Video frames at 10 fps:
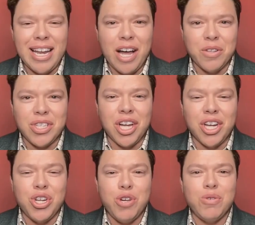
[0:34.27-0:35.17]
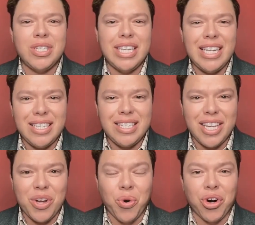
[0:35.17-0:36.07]
announced a new
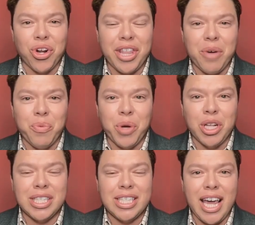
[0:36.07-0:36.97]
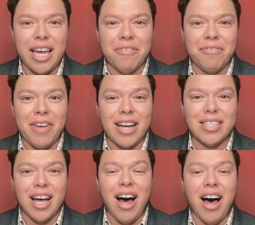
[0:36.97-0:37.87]
CDC order that will take
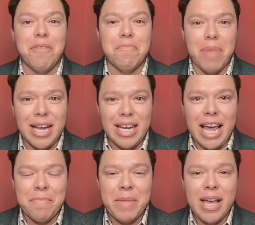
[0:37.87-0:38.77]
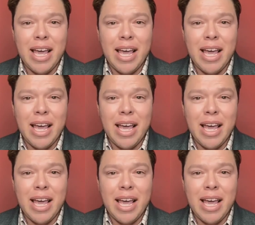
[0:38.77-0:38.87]
effect on Monday,